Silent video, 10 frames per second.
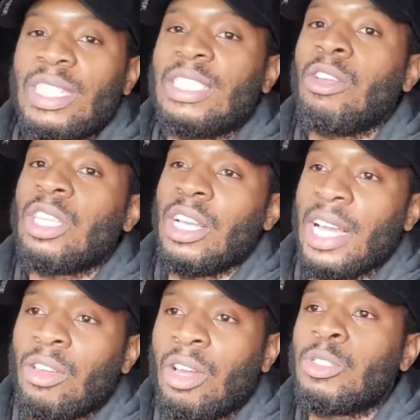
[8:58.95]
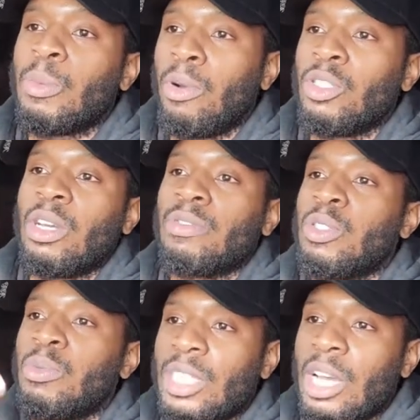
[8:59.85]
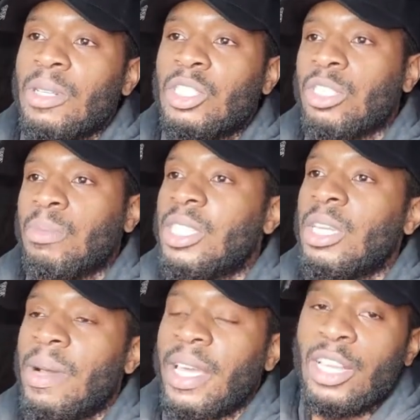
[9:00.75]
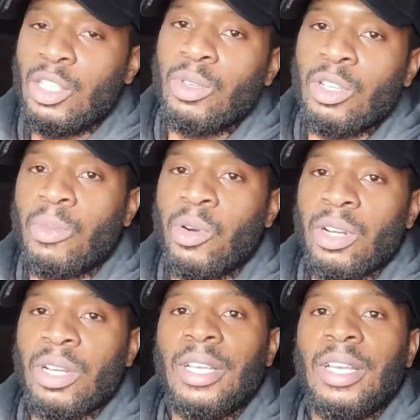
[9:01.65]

Because I thought it was a police officer who was coming to talk to me and tell him I can't do it no more.